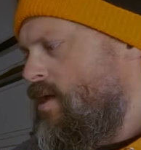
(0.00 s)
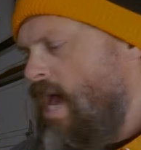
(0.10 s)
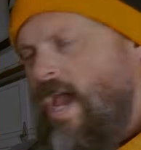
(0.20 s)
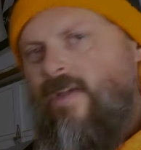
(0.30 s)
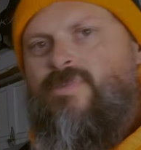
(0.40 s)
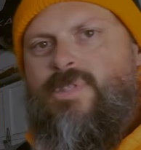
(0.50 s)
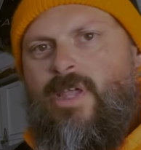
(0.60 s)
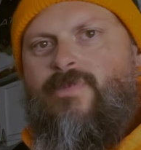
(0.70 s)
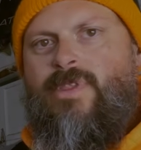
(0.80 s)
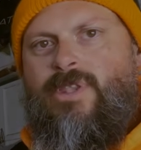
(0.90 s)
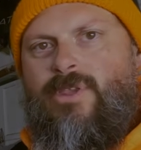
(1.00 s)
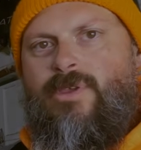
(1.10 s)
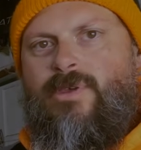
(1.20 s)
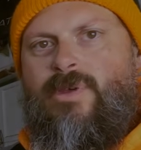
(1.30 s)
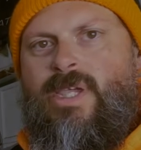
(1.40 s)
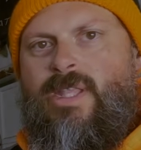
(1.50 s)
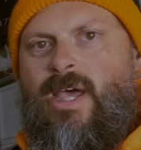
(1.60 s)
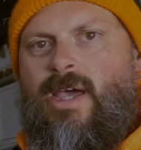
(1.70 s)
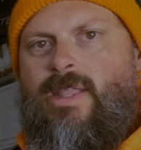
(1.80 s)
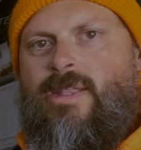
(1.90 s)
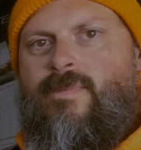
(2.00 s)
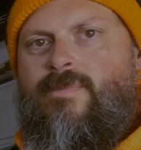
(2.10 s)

have stuff to do and not